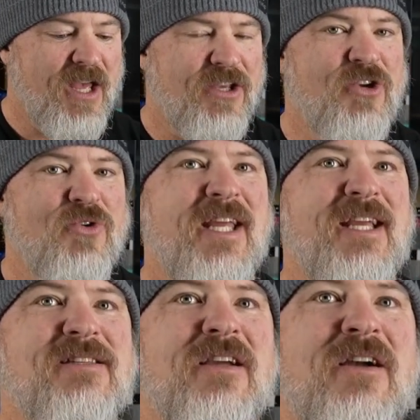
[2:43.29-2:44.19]
you
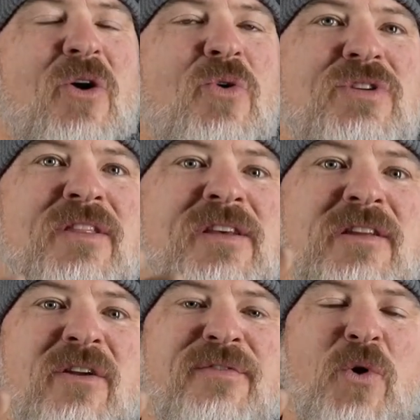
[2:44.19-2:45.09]
need to go to this
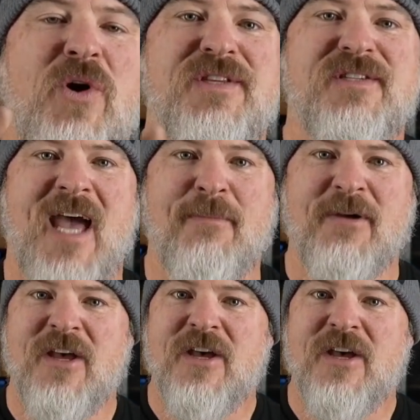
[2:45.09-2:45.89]
little fourth step,